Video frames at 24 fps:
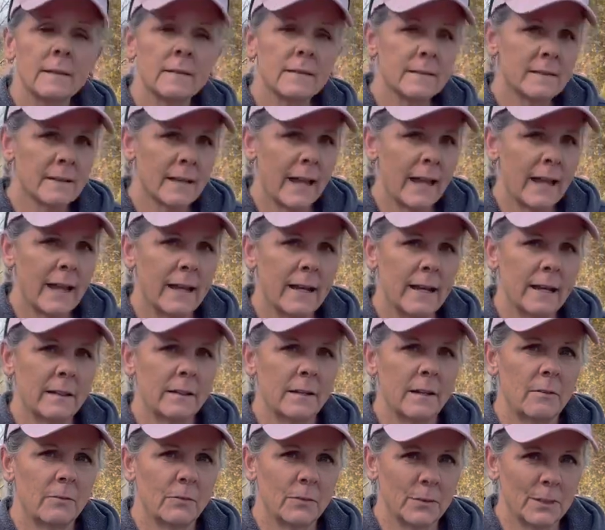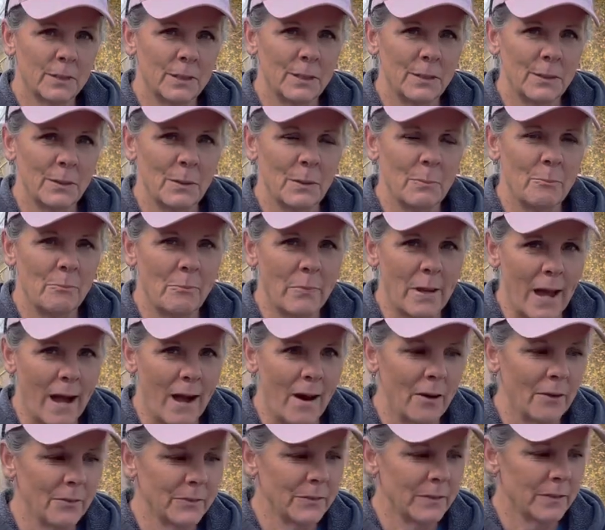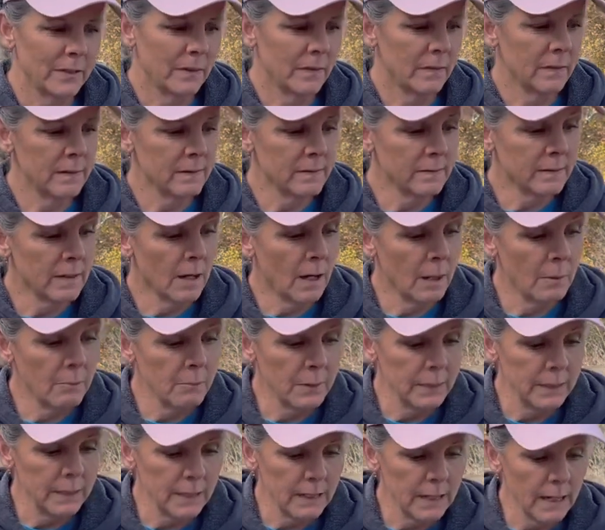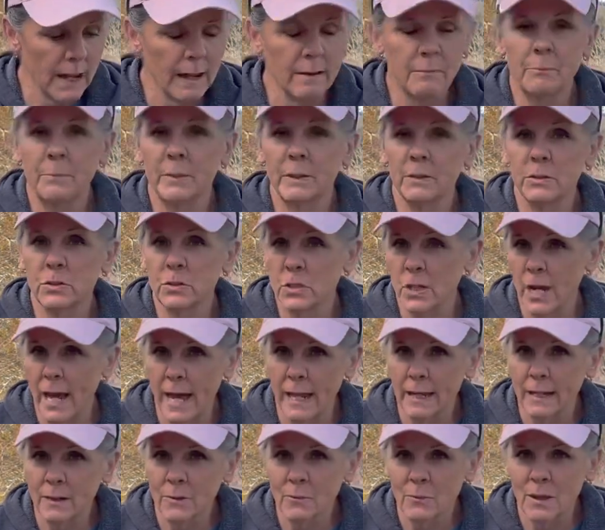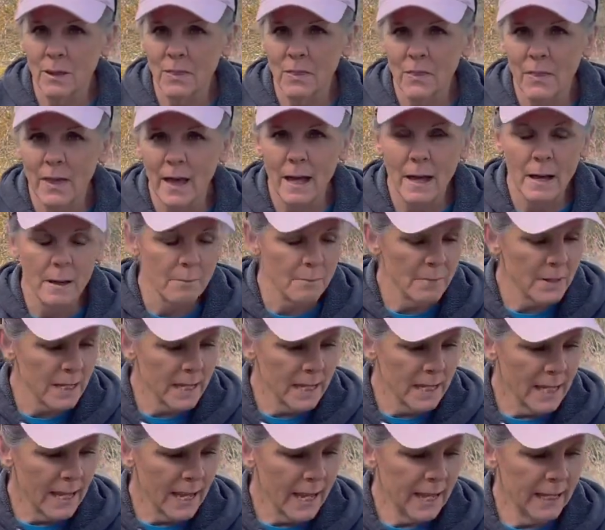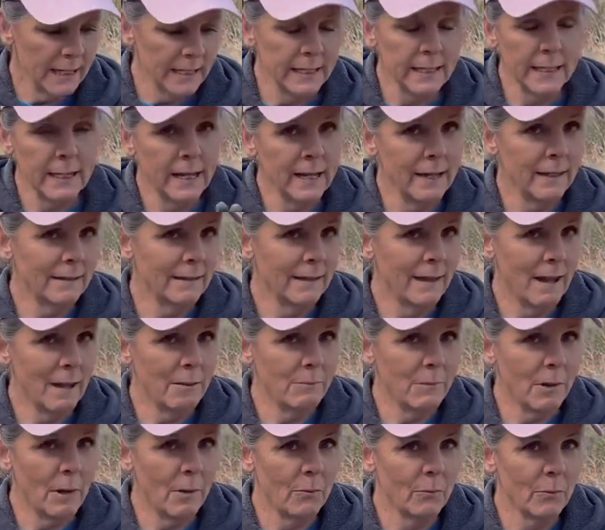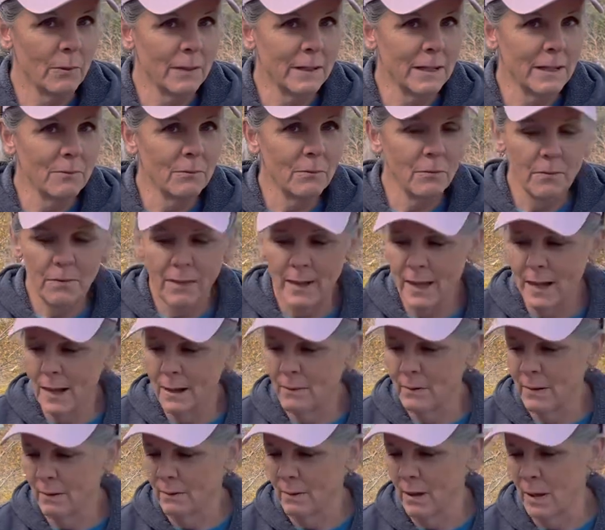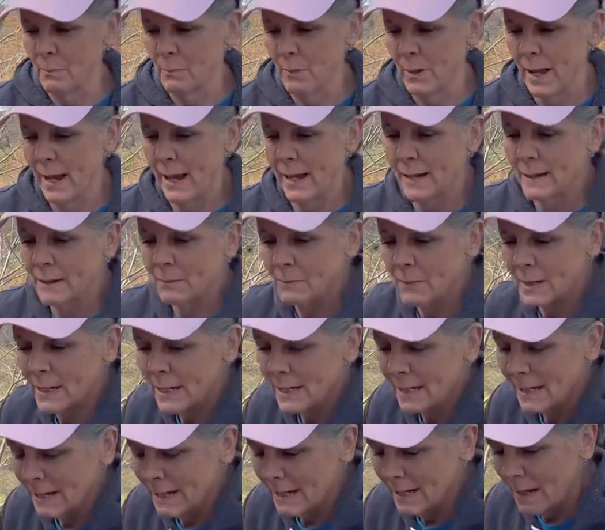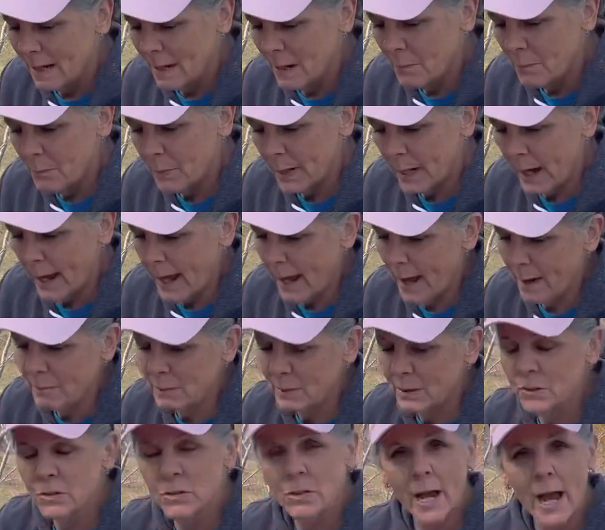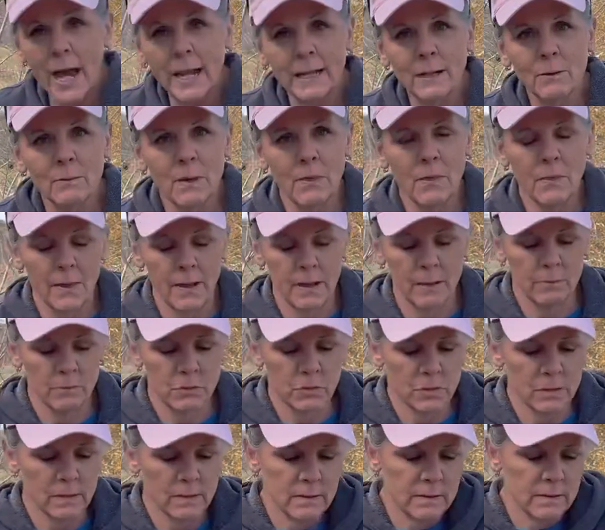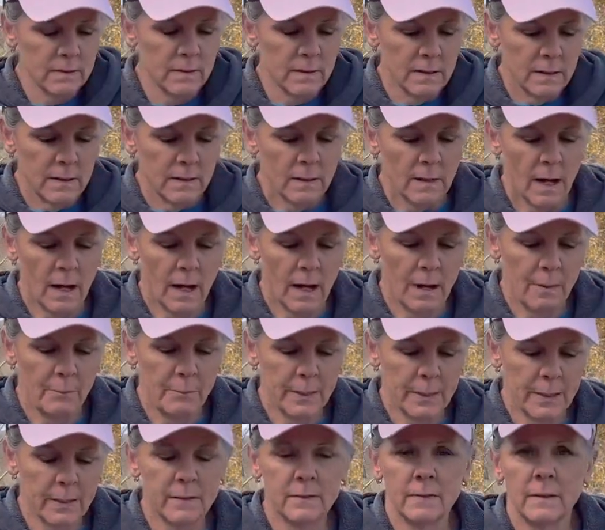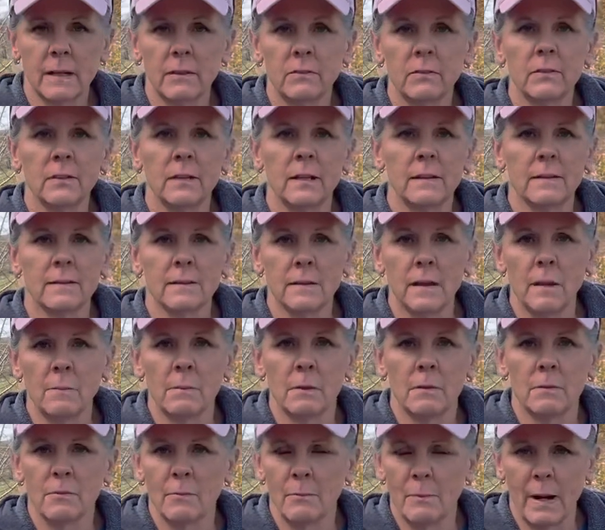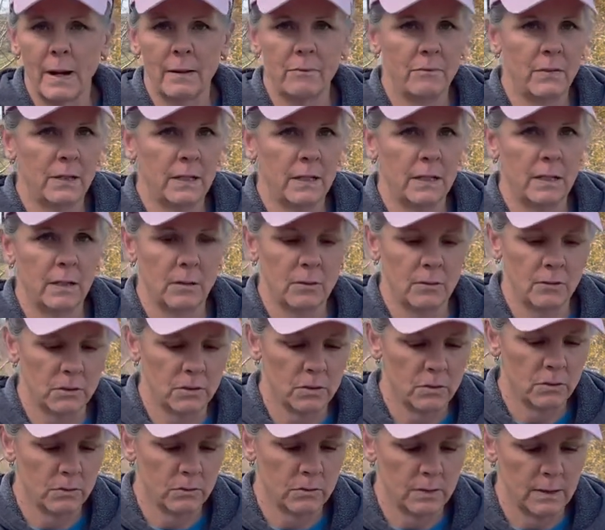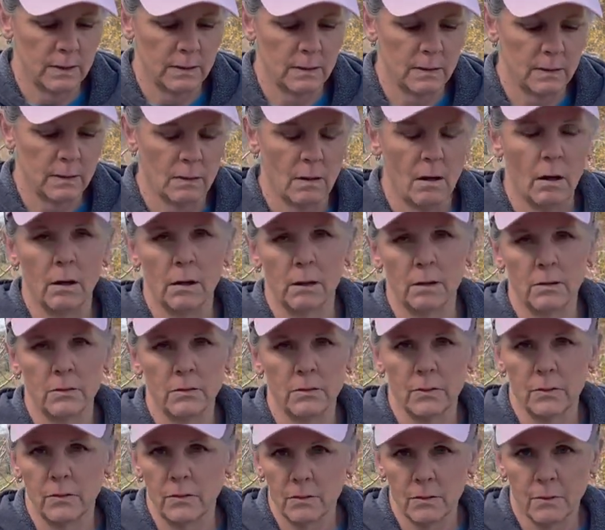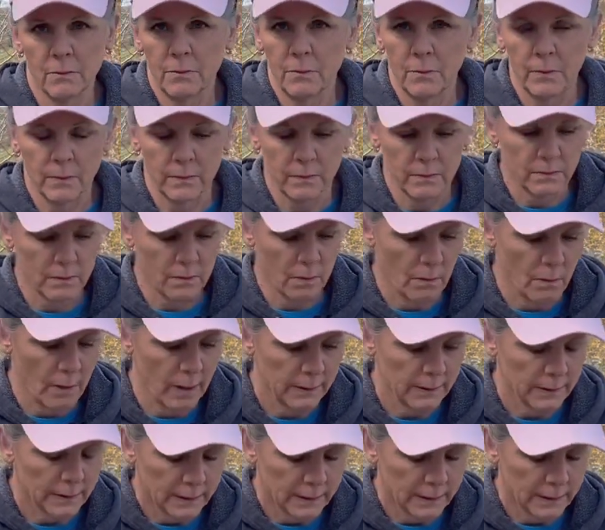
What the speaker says: say enough good about this company. I've been chatting with them. And again, I'm not working for them. They're not paying me. But I have been chatting with them just because they've seen some of my videos using the augers and so forth and so on.